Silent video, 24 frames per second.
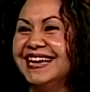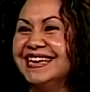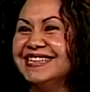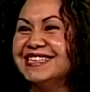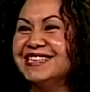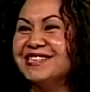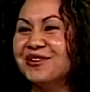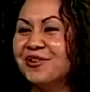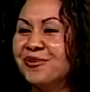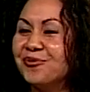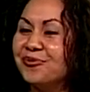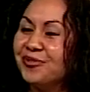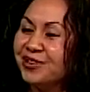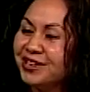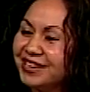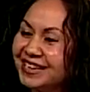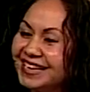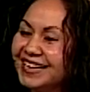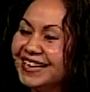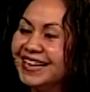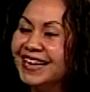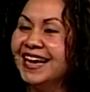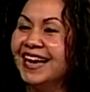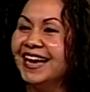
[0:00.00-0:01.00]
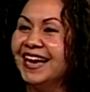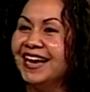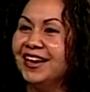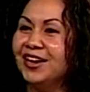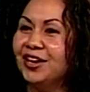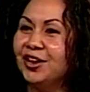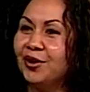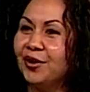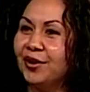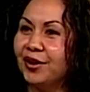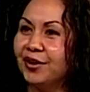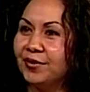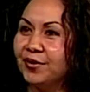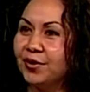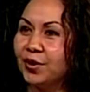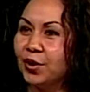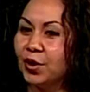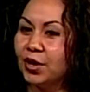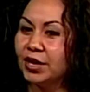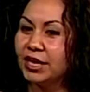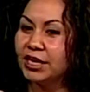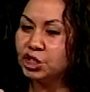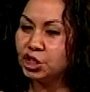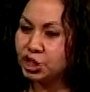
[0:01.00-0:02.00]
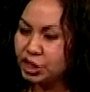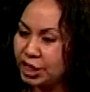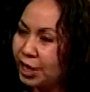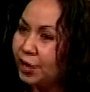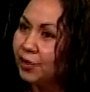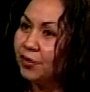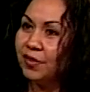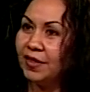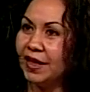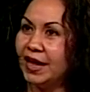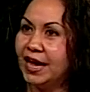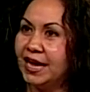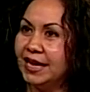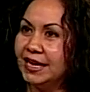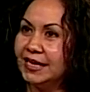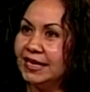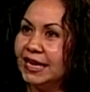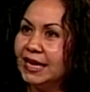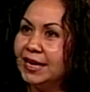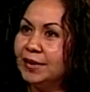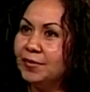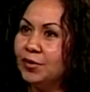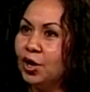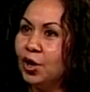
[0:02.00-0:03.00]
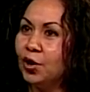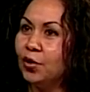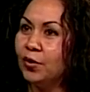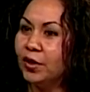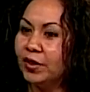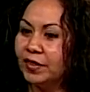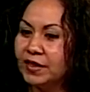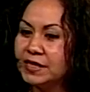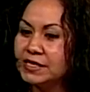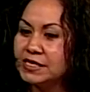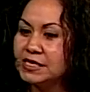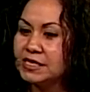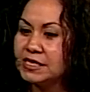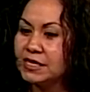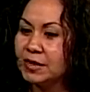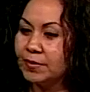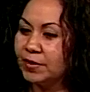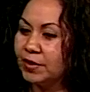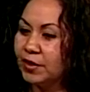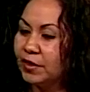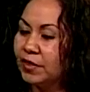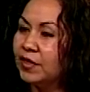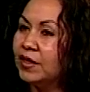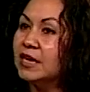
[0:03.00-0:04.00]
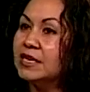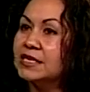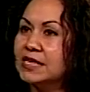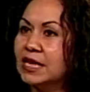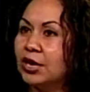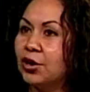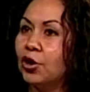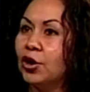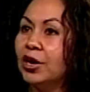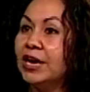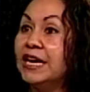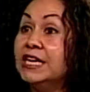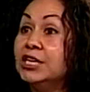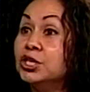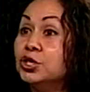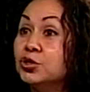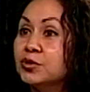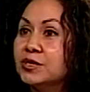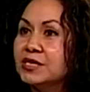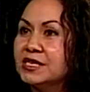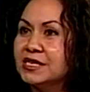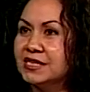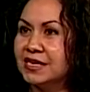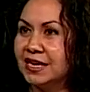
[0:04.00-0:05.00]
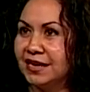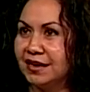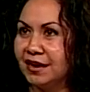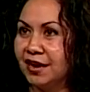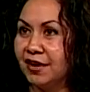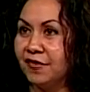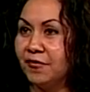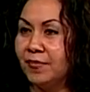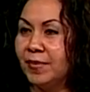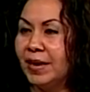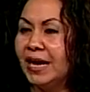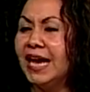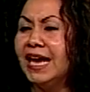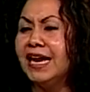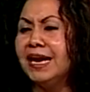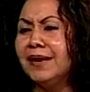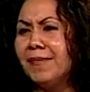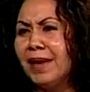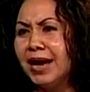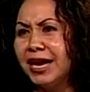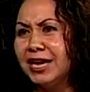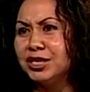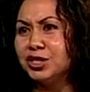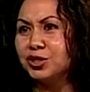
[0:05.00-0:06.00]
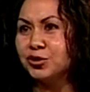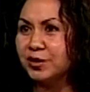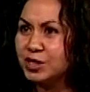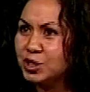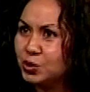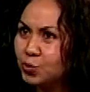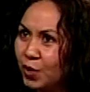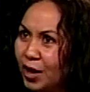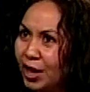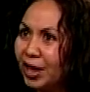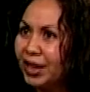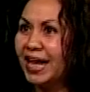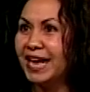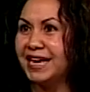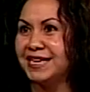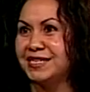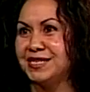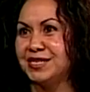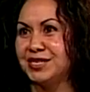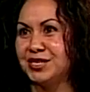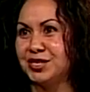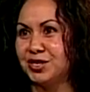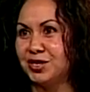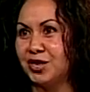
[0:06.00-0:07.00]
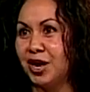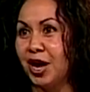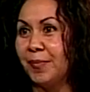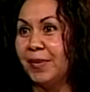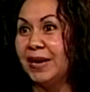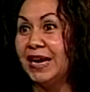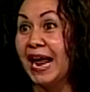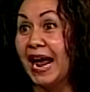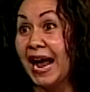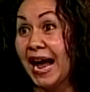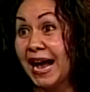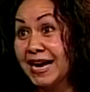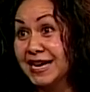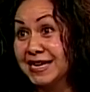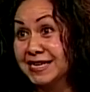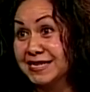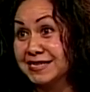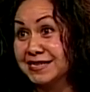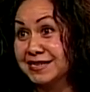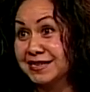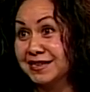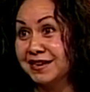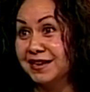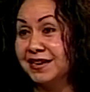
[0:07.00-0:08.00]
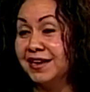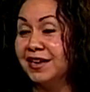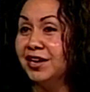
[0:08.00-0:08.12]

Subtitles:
So really, you know, share that. Let them know this is some of the things that are interesting of me. And a manager as well has to stop and ask.